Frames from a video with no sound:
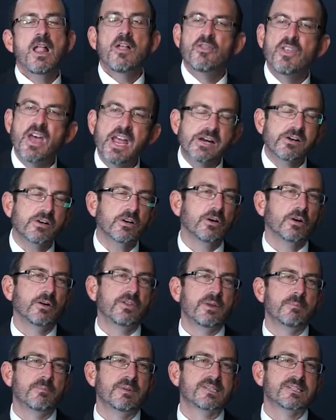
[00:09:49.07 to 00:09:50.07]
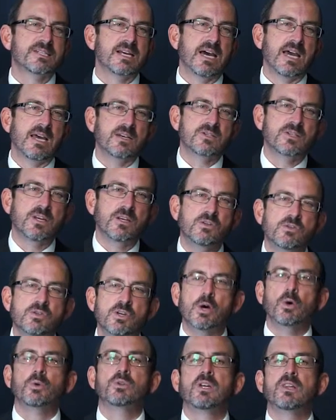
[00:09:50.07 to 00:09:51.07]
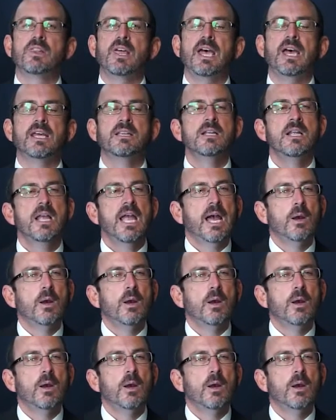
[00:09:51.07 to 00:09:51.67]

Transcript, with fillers: They heard that Messiah said no to that.